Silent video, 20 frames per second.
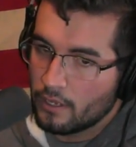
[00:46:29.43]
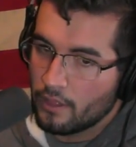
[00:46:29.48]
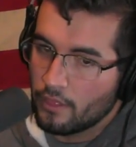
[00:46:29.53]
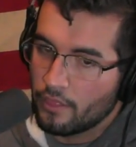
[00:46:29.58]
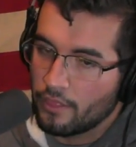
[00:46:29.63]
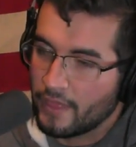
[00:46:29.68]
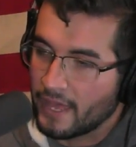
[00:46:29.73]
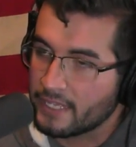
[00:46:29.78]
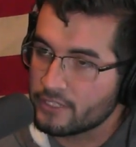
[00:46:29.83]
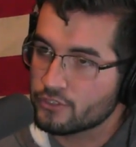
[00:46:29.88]

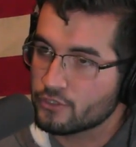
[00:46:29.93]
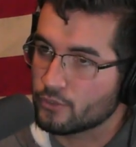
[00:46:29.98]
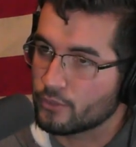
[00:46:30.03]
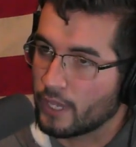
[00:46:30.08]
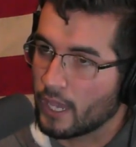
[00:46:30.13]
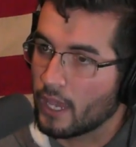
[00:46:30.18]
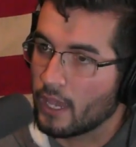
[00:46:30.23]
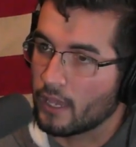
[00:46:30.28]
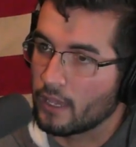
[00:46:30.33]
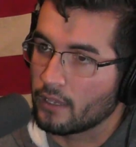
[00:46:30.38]
that's
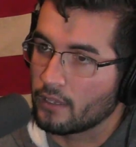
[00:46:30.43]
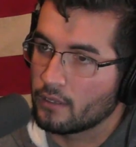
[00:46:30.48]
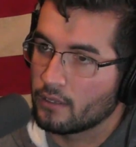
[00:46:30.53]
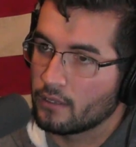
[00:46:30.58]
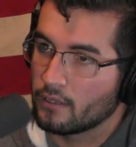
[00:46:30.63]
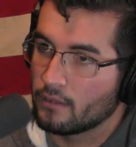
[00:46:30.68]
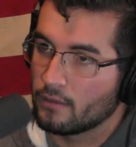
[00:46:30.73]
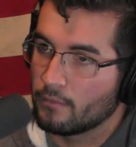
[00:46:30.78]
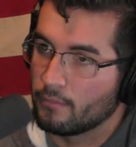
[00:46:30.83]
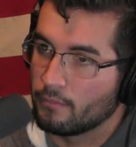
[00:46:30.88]
okay,
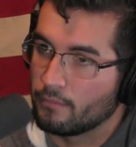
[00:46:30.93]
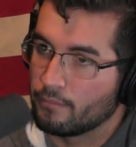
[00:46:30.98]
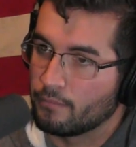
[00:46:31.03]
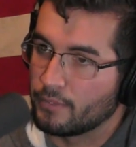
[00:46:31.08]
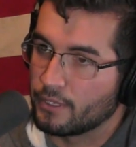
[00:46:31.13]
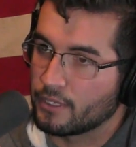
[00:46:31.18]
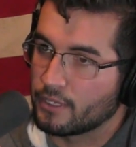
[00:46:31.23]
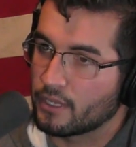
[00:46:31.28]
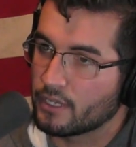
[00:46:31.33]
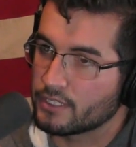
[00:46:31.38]

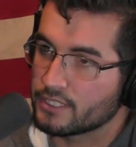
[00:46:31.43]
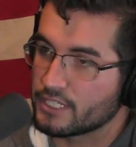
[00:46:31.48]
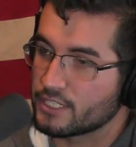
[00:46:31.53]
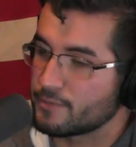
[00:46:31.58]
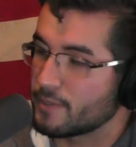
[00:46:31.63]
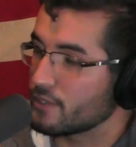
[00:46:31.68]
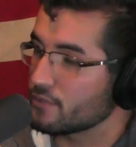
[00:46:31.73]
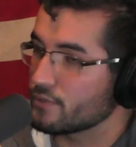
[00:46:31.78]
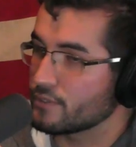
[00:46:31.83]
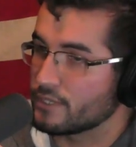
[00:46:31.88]
because
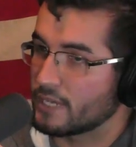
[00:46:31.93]
especially